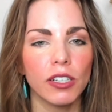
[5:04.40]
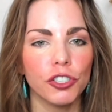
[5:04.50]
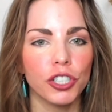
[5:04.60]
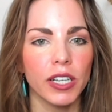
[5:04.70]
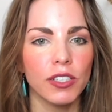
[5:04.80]

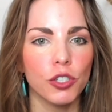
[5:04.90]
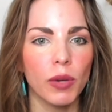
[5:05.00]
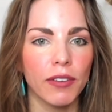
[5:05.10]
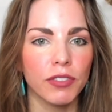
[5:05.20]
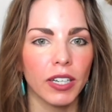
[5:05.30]
Chase, you
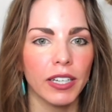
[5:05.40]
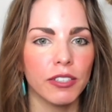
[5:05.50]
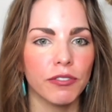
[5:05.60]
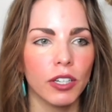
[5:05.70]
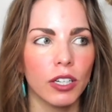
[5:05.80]
have to kind
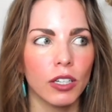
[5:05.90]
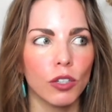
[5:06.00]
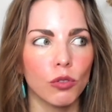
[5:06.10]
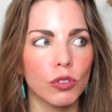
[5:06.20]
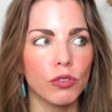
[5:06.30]
of
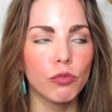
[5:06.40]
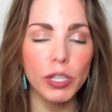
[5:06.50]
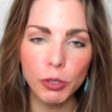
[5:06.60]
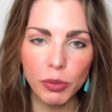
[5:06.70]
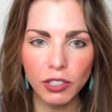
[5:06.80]
read
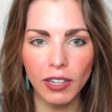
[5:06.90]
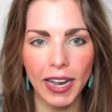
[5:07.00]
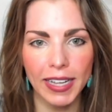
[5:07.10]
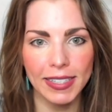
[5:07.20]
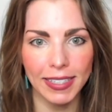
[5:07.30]
between the
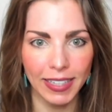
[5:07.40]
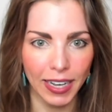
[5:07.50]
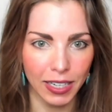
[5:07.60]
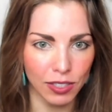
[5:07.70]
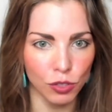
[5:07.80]
lines,
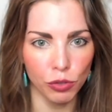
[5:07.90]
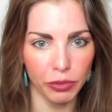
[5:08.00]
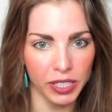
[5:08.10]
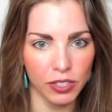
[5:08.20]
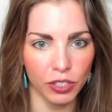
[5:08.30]
guess, do
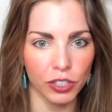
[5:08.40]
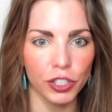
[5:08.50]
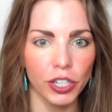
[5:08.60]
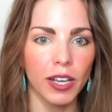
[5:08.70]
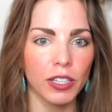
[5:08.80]
research.
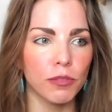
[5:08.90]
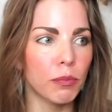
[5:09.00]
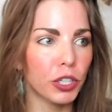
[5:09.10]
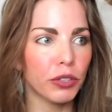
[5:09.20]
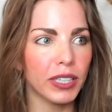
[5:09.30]

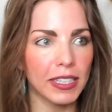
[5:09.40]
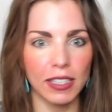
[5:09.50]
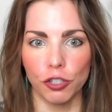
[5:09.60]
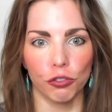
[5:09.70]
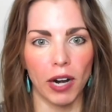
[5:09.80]
Mercury, it's a
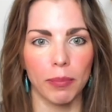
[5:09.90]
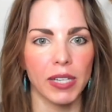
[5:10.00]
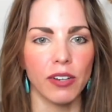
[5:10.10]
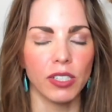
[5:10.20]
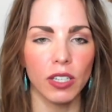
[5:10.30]
drop
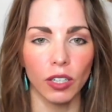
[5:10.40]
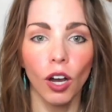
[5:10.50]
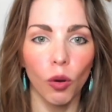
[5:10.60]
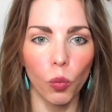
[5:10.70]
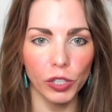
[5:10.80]
down. It's like,
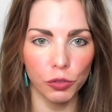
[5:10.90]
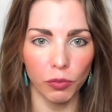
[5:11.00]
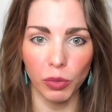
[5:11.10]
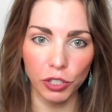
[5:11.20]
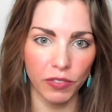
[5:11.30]
which
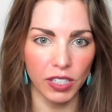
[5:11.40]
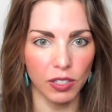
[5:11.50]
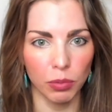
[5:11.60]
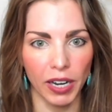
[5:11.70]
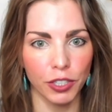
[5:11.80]
which of these
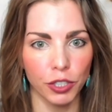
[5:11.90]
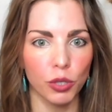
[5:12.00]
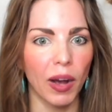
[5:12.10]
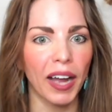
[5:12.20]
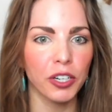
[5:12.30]
apply to you?
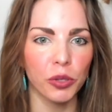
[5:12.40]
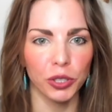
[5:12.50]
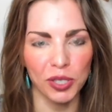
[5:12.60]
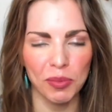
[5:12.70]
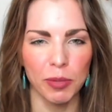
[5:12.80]
I know you're
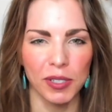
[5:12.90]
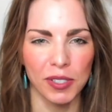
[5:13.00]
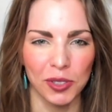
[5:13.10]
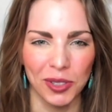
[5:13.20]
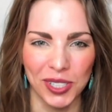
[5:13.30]
a small
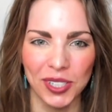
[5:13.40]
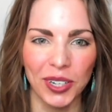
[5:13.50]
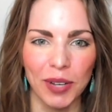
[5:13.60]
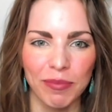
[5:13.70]
business or a startup.